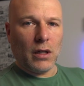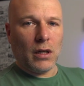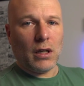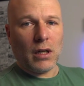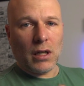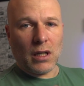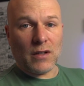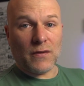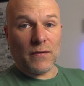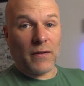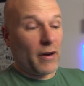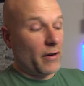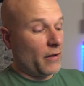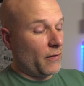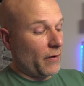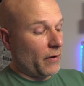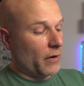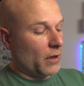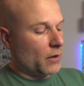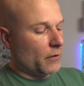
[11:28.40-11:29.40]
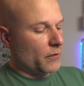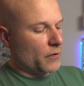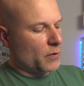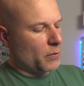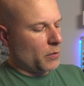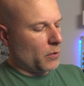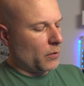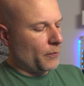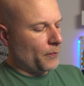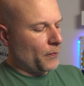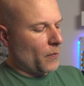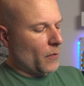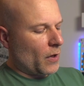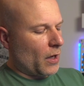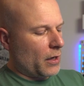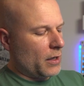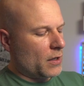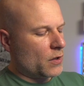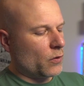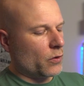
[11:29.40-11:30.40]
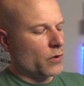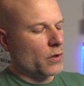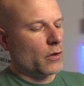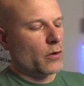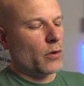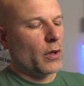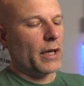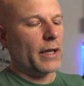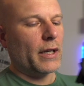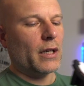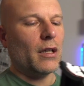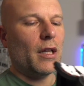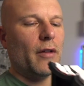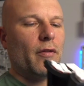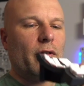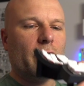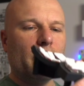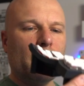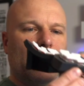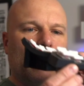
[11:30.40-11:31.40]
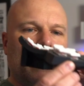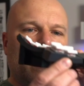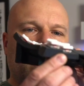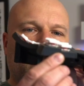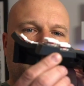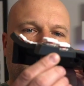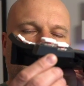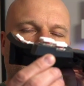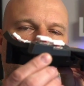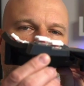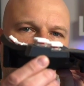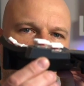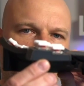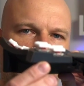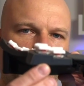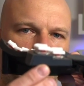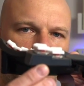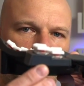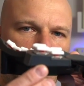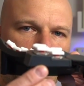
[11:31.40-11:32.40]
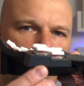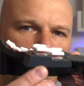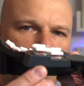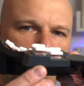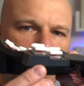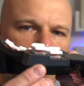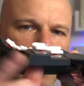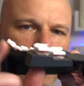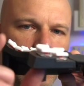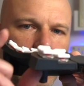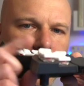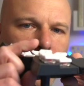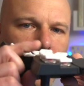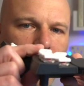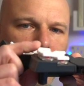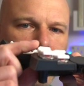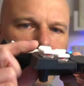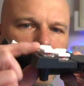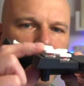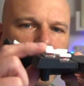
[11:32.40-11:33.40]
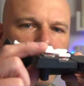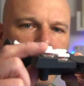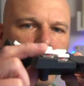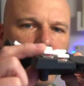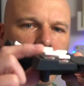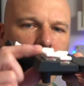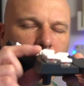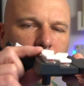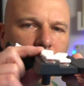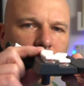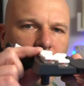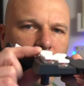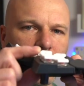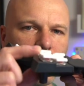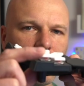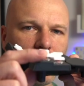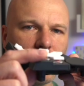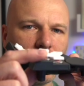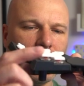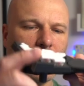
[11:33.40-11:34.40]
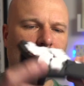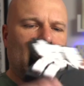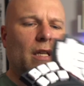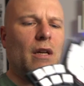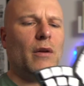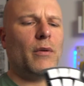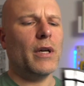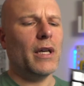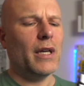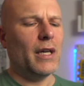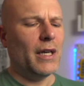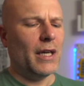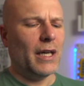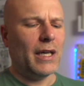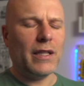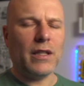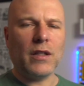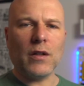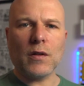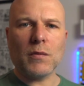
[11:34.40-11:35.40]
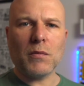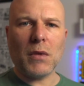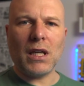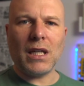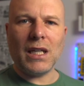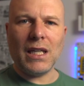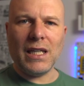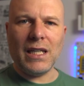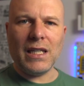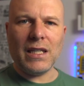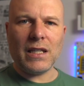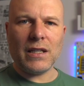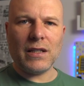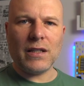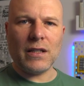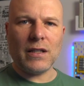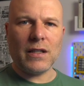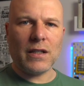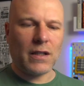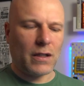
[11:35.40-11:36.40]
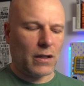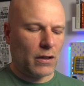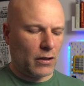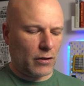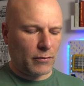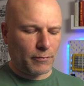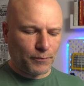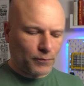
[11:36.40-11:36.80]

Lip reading: is very, very comfortable, and it's also quite clever in that it's got this slight raised section for the top set of keys, so it does make it easier to discern